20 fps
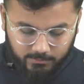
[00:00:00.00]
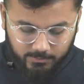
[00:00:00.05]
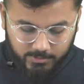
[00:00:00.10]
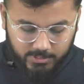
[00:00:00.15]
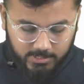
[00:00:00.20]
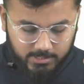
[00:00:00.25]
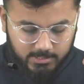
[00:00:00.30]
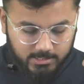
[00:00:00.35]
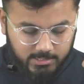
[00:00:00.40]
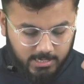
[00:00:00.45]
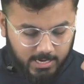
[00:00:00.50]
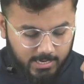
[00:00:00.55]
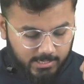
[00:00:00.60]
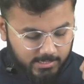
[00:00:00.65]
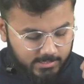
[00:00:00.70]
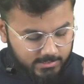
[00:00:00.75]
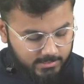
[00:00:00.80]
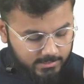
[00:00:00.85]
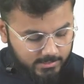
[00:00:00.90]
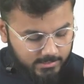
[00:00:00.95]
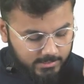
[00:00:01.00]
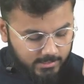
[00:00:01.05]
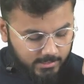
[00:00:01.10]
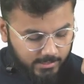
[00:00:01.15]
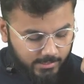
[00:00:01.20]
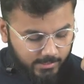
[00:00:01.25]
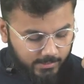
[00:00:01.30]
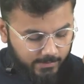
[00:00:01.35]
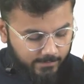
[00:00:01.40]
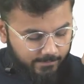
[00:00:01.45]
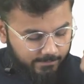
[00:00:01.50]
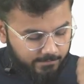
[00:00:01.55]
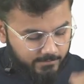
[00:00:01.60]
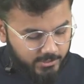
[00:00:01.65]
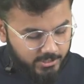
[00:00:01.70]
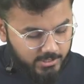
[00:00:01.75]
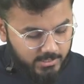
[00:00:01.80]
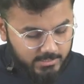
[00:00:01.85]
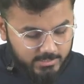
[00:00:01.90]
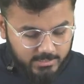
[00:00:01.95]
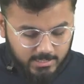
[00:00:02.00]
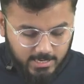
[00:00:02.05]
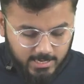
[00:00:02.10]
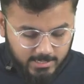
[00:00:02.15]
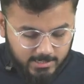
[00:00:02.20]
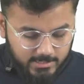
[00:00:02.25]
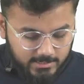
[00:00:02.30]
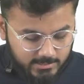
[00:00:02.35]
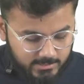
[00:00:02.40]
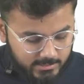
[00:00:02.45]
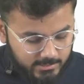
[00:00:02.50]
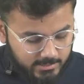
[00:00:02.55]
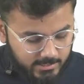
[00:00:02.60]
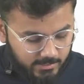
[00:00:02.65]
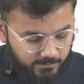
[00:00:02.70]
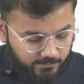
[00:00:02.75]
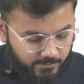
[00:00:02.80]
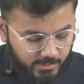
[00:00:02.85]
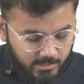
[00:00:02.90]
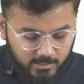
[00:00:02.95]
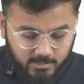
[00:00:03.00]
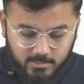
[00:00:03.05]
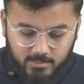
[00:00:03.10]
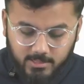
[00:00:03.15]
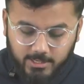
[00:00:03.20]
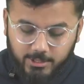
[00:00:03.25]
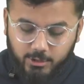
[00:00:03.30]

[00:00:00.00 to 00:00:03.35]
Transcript: We shall start discussing. We shall start discussing with the